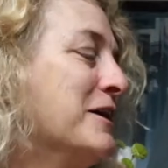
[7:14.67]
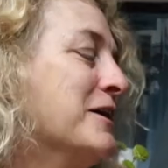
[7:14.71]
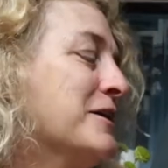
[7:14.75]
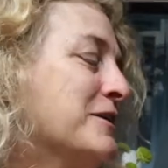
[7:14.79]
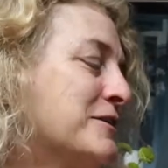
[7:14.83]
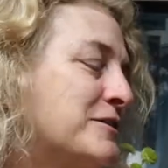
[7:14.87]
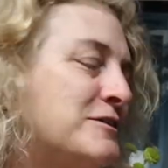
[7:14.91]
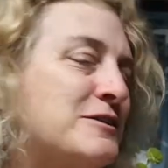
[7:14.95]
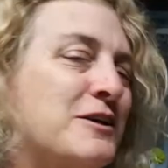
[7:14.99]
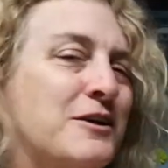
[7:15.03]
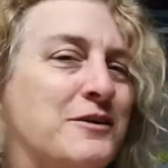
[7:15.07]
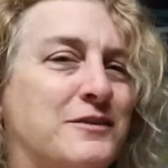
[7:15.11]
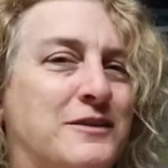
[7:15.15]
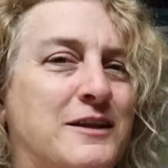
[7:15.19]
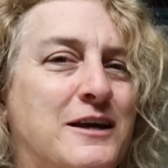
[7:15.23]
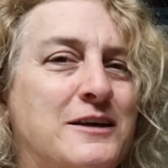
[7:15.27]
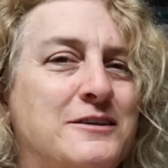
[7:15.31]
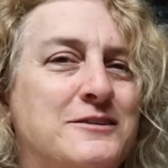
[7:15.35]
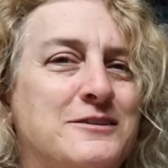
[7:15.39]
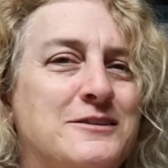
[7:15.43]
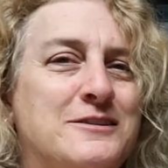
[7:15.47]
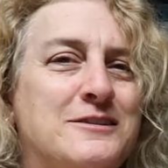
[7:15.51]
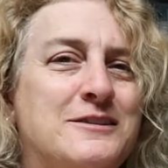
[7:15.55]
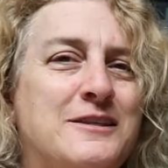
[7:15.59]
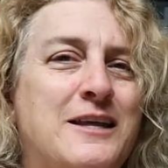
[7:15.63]
So
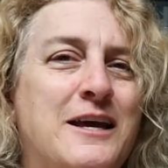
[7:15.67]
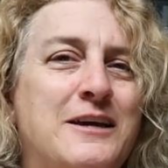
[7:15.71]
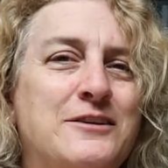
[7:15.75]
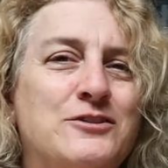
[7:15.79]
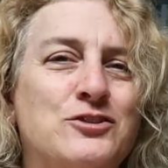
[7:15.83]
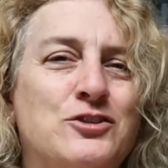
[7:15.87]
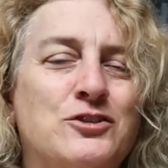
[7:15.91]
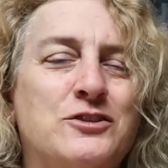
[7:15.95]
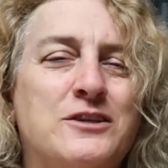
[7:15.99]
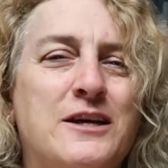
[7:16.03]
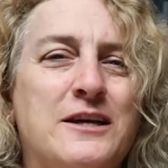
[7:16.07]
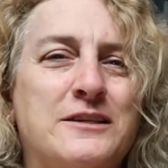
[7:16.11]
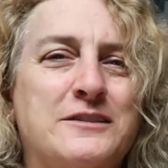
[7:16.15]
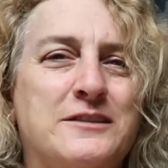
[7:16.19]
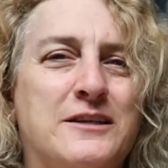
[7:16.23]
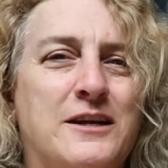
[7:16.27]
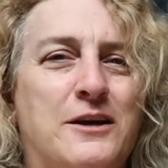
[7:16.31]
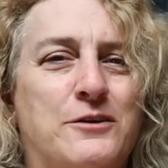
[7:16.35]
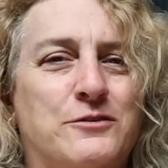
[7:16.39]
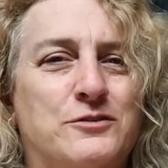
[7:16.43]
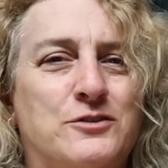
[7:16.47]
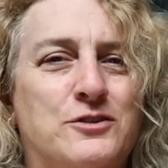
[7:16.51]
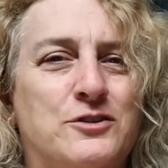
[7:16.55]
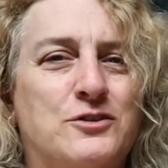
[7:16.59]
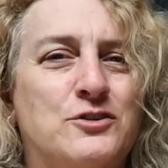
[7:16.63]
that's your task now,
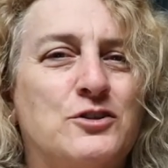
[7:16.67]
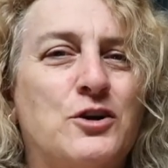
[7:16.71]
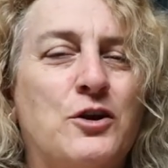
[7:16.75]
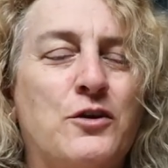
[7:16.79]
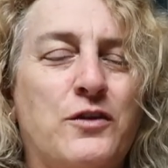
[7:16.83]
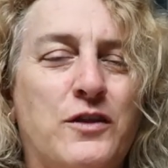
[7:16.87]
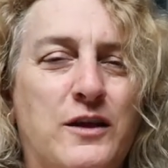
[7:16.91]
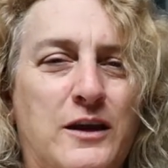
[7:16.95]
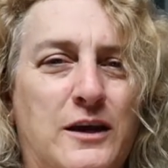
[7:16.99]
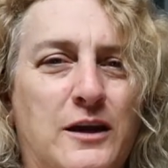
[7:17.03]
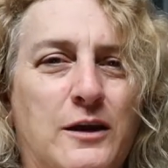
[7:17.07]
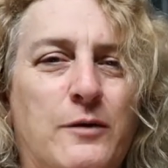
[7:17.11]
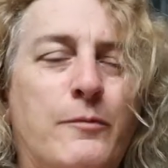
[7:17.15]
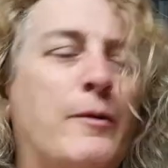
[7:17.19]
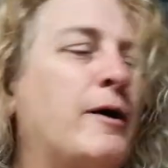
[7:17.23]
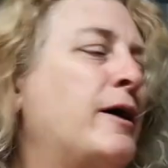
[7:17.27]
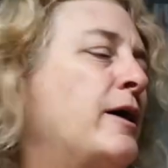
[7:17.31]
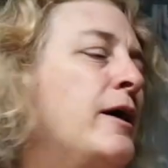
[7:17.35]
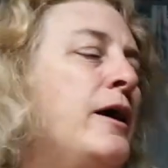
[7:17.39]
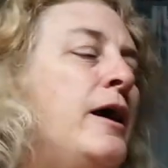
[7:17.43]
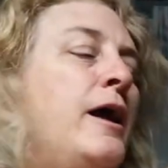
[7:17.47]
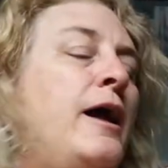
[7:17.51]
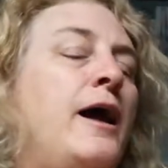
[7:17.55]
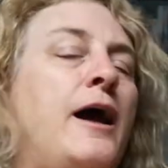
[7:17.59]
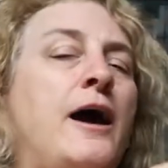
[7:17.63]
is to start thinking about,
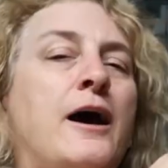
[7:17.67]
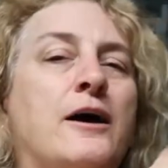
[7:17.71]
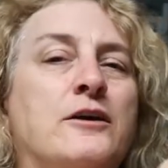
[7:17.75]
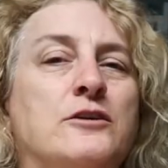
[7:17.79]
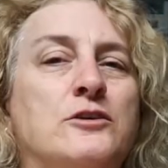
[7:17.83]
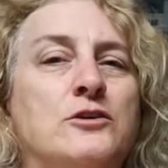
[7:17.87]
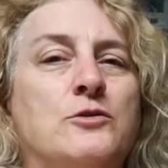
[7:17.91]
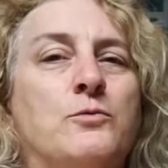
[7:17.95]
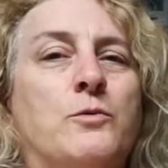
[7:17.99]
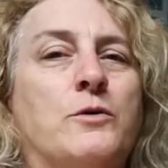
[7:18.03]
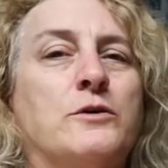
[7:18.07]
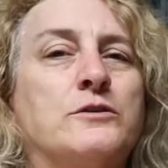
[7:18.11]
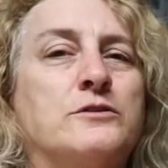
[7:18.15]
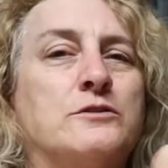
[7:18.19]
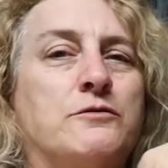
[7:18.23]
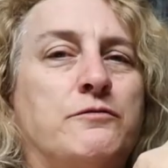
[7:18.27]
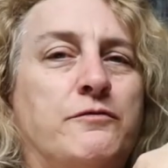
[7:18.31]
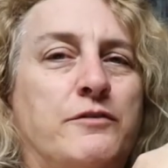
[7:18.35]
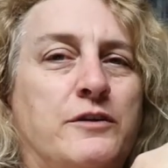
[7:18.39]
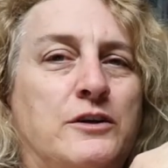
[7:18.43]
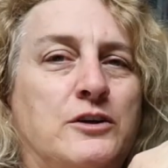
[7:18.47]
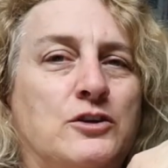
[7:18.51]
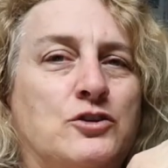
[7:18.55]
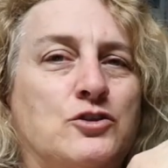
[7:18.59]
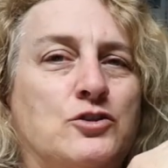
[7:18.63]
how do you want to
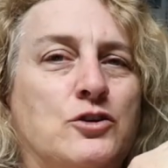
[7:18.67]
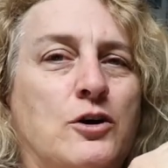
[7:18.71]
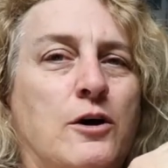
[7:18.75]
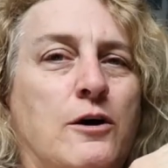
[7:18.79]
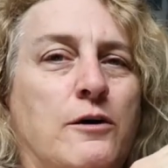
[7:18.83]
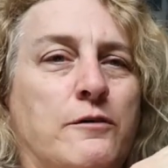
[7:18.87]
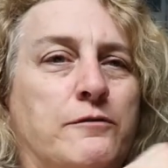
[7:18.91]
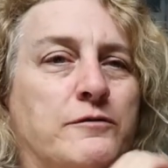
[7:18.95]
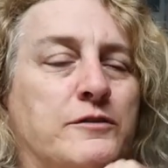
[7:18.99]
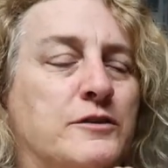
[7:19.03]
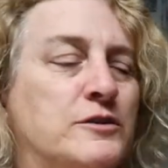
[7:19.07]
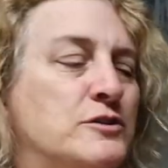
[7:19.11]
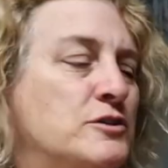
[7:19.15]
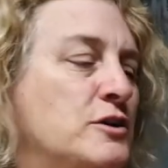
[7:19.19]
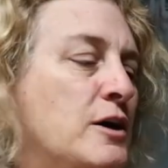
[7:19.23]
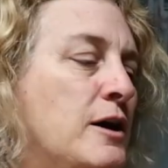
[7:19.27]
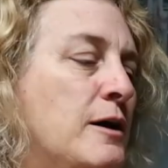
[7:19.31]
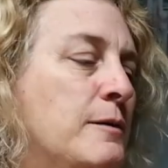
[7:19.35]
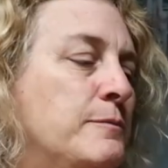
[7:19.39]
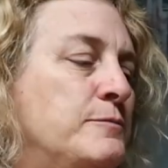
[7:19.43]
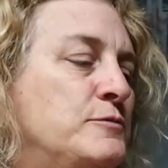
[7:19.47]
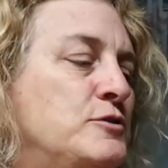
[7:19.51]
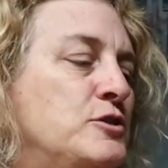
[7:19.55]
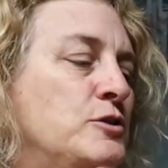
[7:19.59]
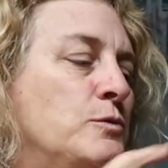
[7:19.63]
finish off the top?
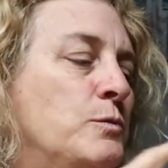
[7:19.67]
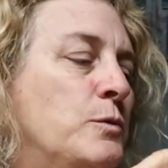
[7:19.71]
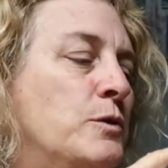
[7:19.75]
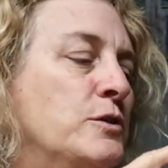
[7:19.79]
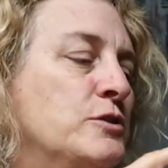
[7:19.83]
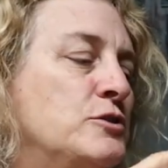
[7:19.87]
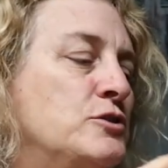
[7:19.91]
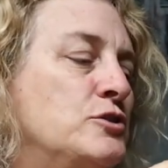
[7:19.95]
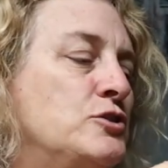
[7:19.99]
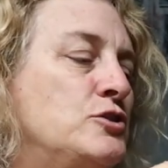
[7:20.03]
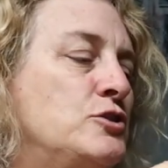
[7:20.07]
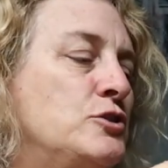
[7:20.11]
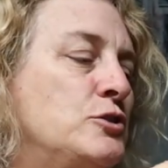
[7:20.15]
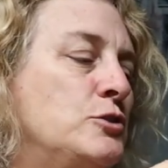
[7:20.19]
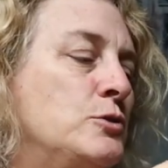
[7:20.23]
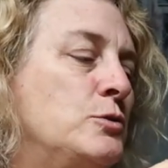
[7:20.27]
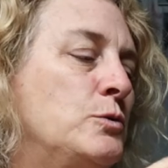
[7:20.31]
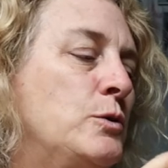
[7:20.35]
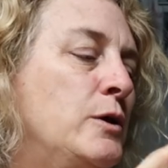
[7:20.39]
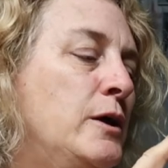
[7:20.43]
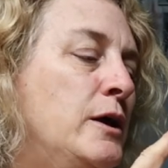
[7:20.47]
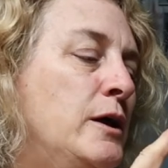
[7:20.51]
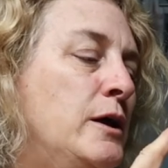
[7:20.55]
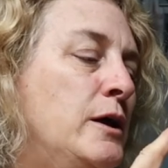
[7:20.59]
Do you want to do